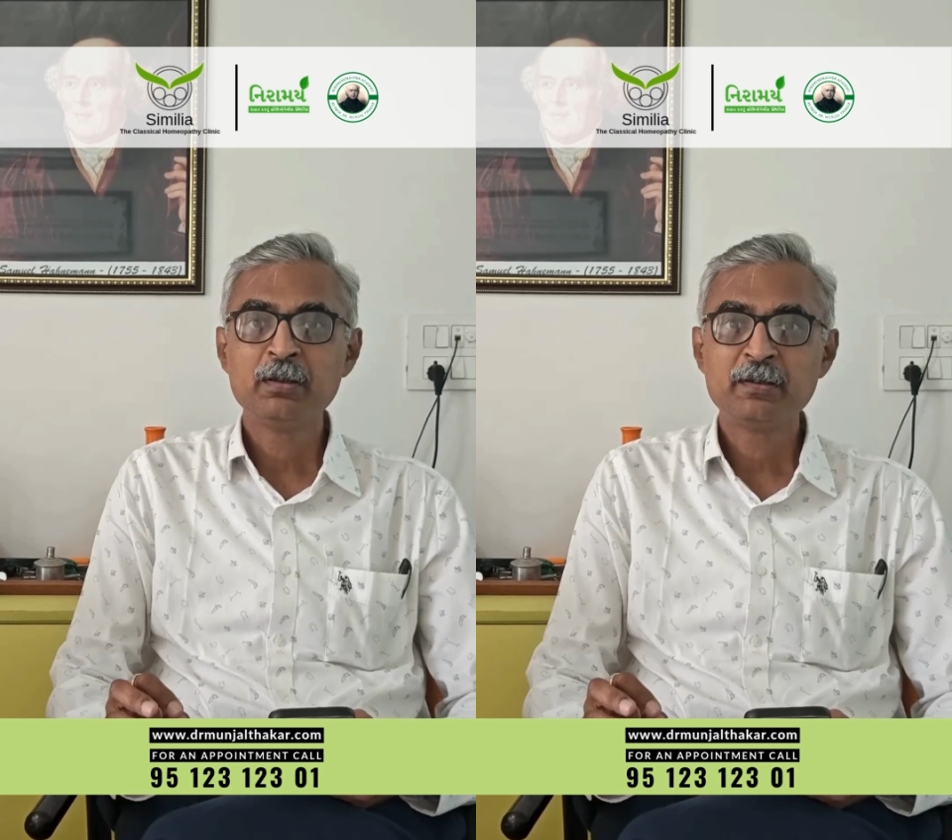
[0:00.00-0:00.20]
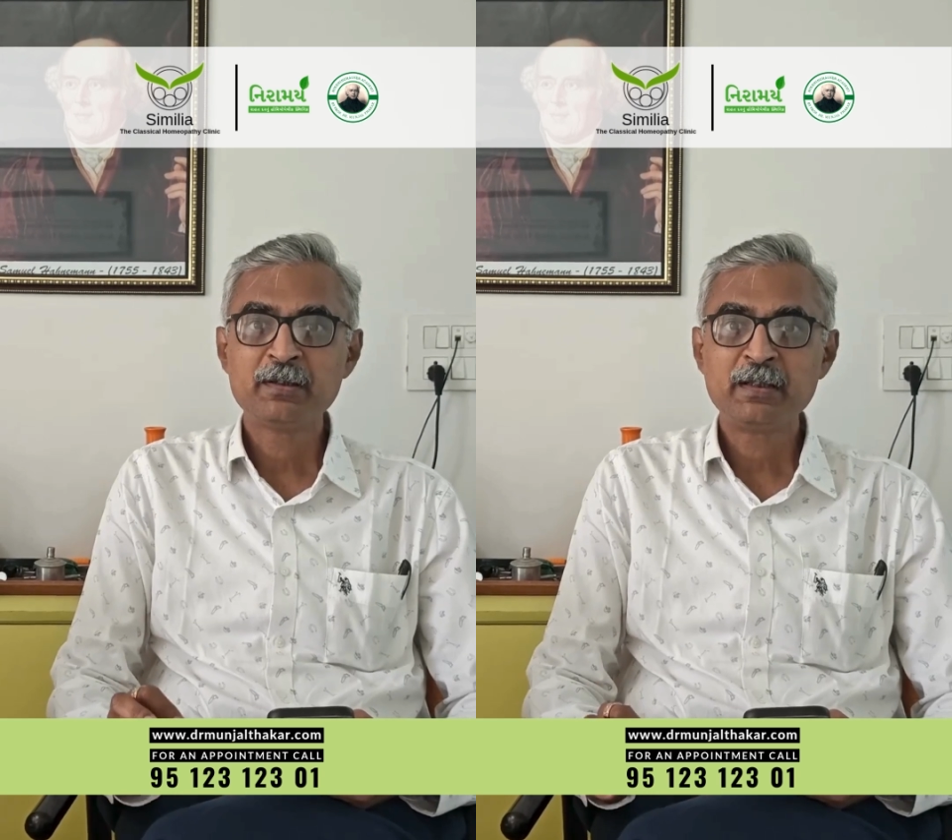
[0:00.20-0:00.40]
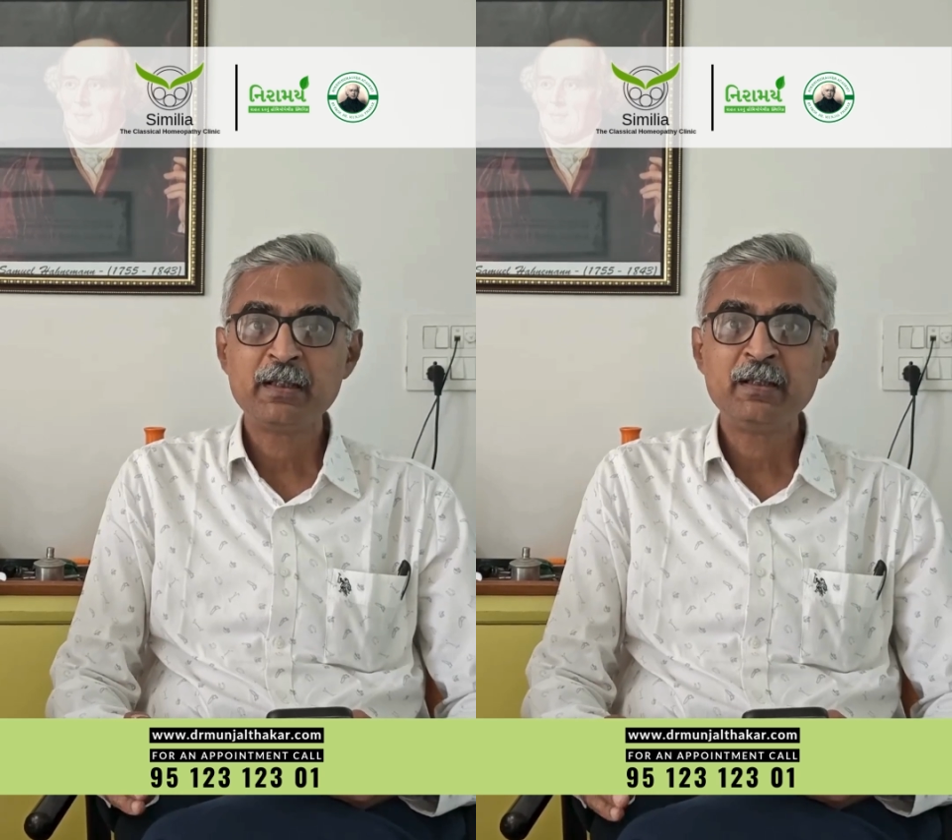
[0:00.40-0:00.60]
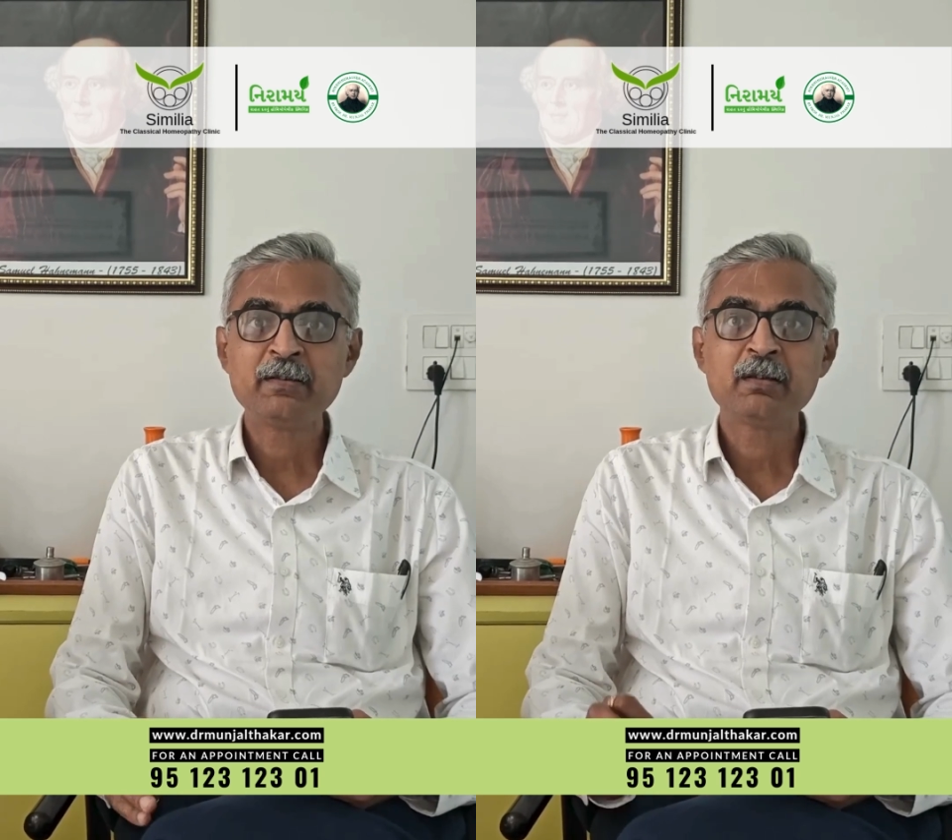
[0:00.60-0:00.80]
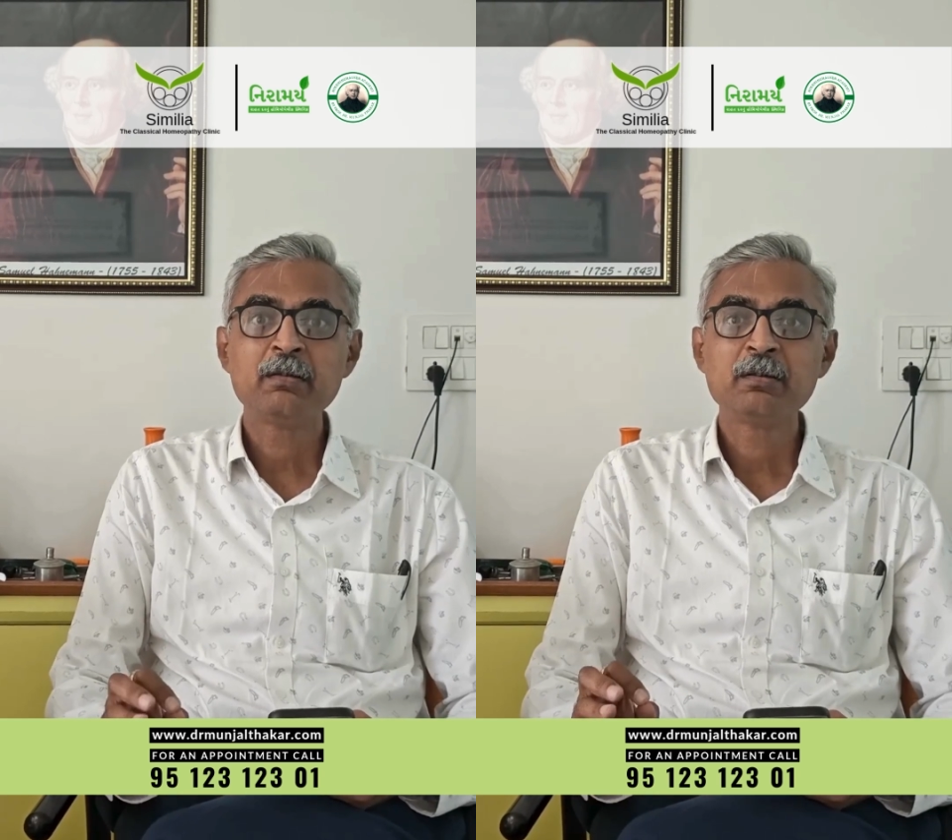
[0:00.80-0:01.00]

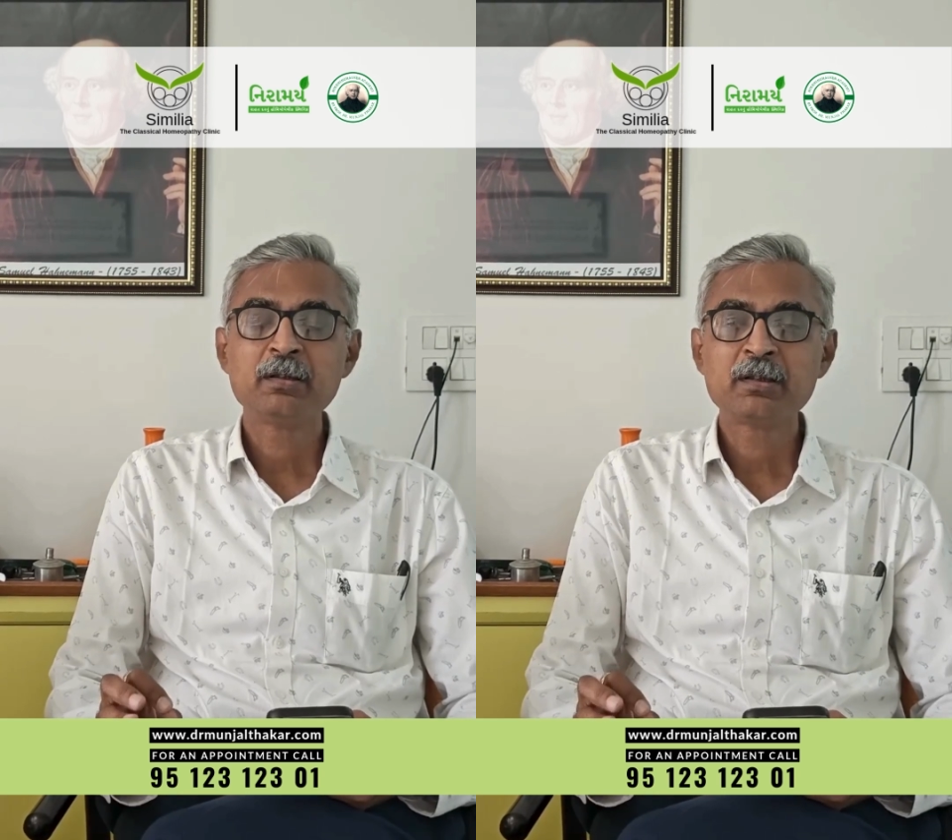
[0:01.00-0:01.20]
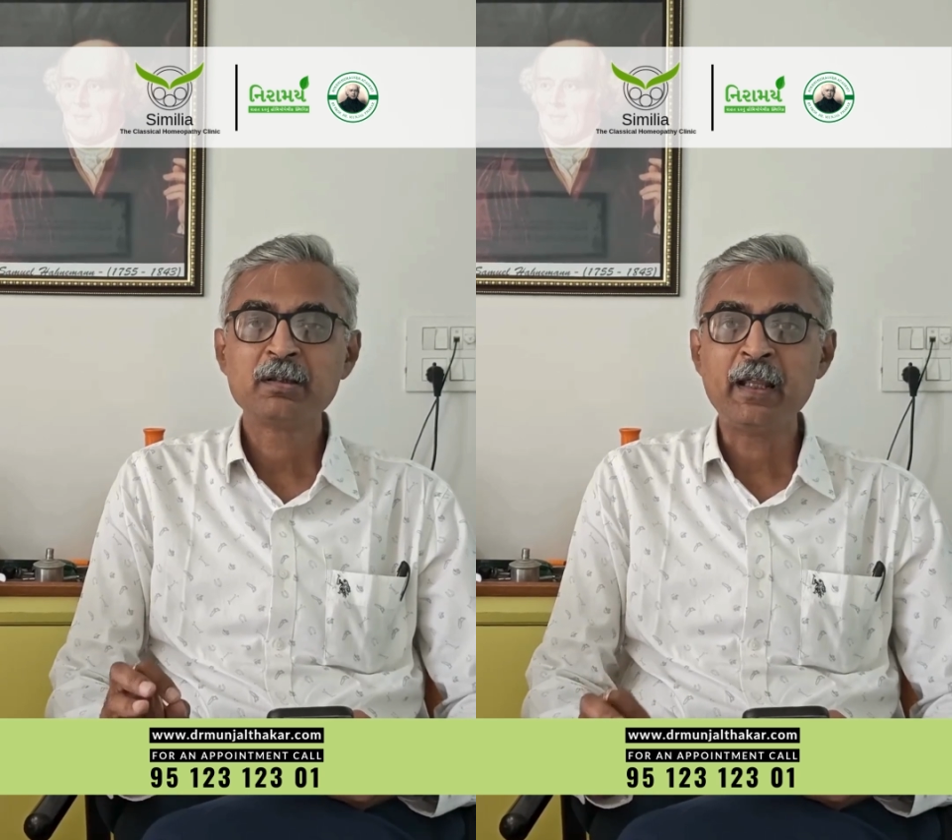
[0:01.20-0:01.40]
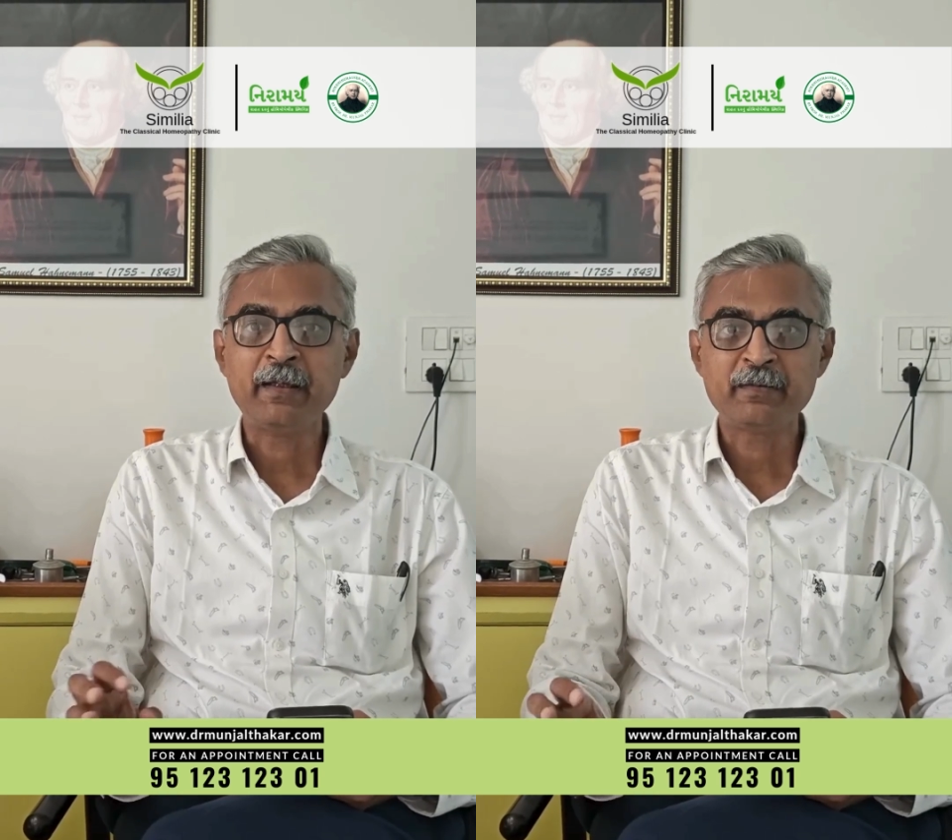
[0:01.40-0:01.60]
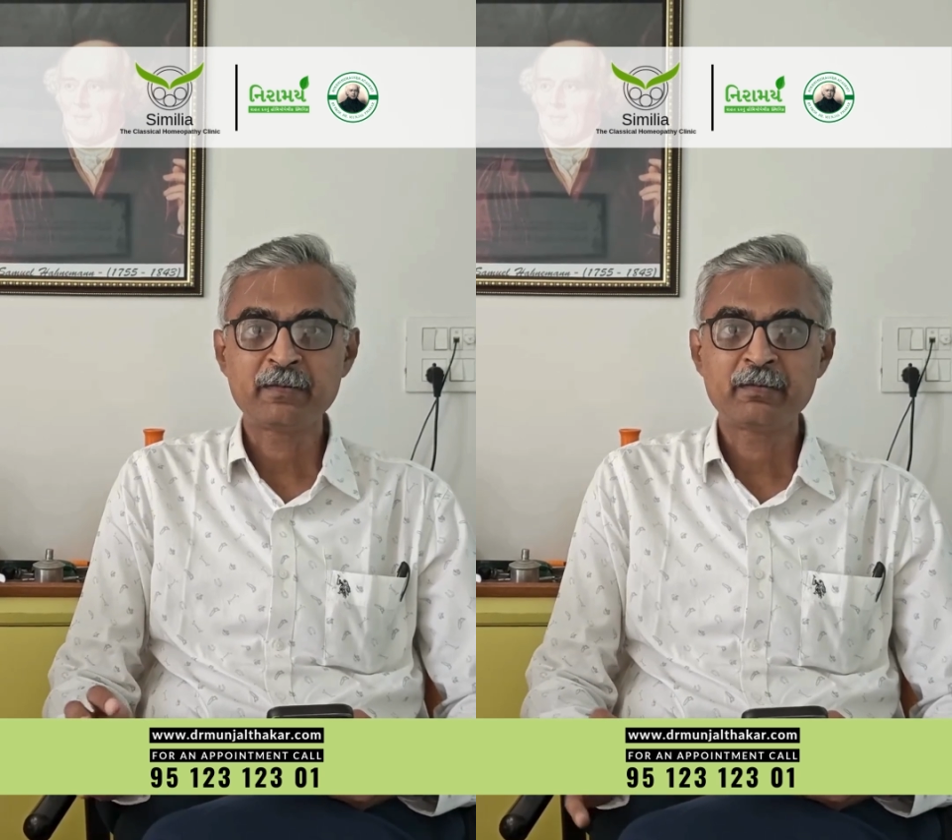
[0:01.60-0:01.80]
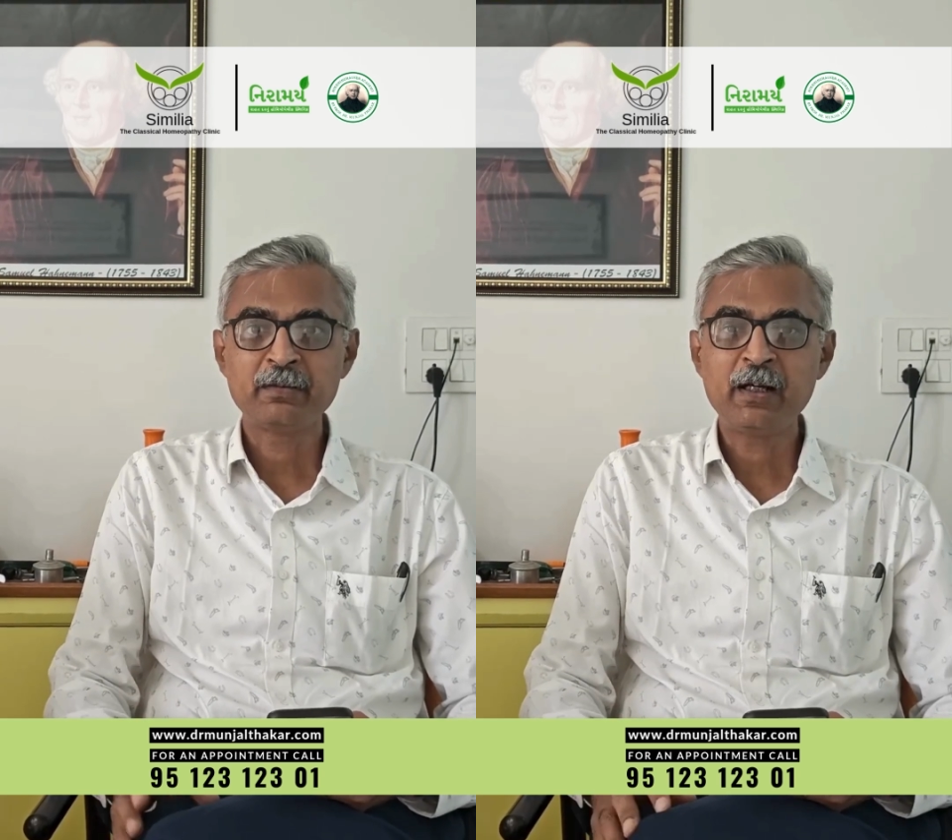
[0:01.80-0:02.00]
sees snakes.